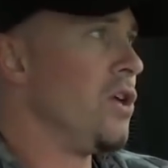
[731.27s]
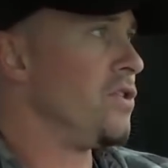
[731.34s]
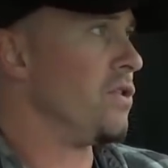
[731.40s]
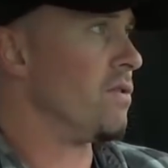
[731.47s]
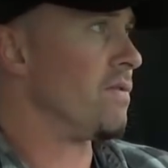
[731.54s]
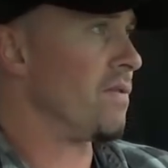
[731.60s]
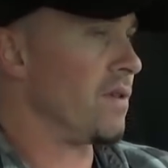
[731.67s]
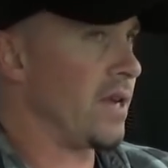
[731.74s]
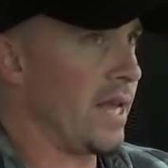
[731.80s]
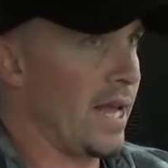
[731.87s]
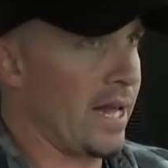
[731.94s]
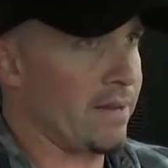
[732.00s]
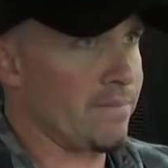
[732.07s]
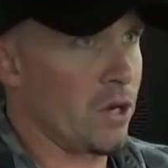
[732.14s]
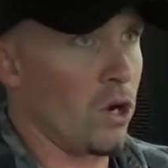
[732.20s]
Don't
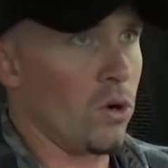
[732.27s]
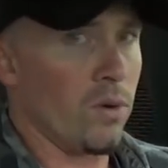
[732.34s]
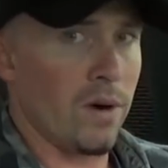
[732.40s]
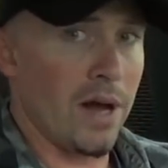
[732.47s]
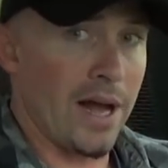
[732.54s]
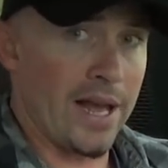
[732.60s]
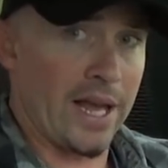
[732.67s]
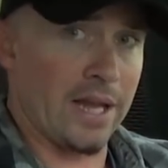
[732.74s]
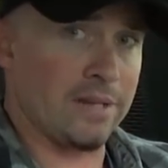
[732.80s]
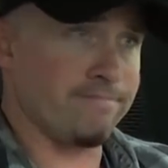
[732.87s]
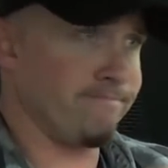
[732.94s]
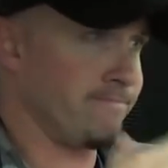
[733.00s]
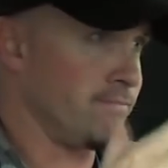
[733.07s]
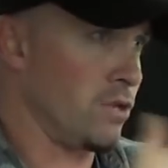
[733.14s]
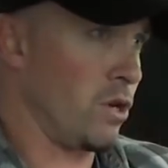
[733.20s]
forget, Orion,
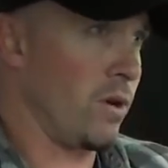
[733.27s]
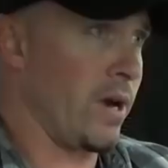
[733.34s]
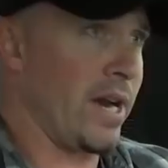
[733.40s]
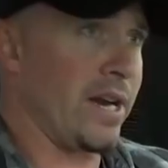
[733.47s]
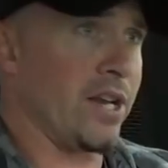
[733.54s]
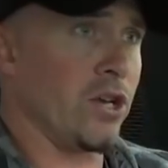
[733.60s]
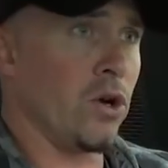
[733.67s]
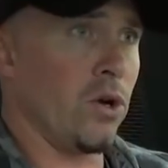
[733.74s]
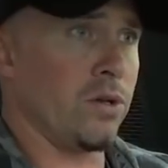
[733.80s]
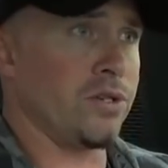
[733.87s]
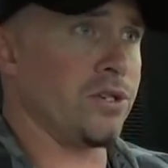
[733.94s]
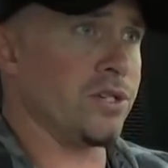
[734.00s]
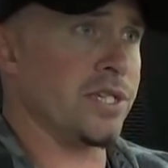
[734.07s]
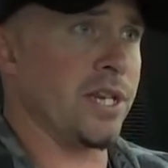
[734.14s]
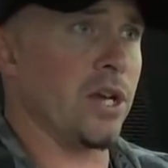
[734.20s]
all right, in
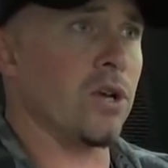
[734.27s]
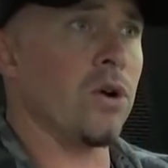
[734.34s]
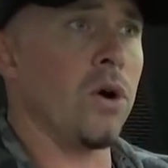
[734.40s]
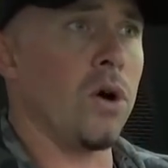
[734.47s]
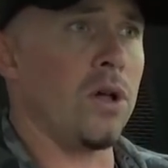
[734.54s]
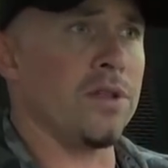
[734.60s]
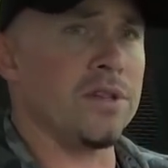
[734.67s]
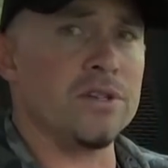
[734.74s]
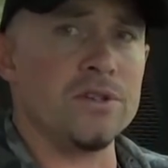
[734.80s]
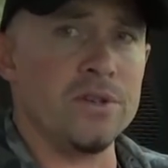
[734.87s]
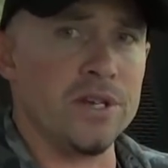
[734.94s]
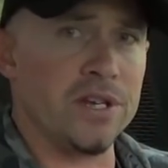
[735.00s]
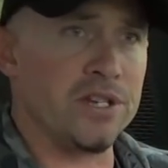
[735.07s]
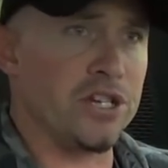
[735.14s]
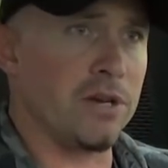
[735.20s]
cultures and occult,
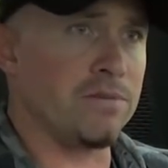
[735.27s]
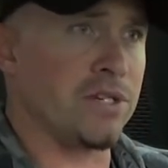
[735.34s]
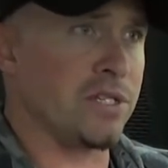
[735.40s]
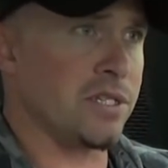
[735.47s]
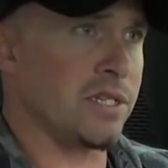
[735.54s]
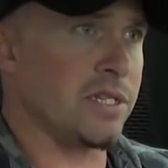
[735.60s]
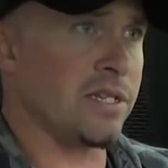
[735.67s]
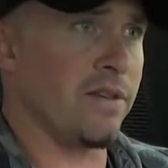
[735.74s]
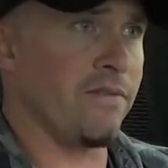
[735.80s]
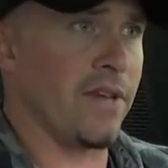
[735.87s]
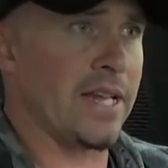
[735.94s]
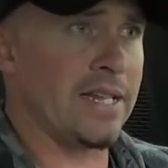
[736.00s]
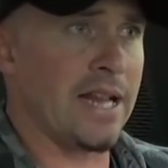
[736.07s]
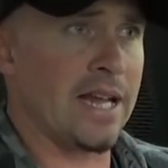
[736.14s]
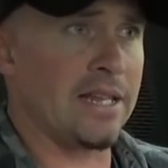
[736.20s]
including Egyptians and stuff
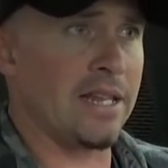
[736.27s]
like that,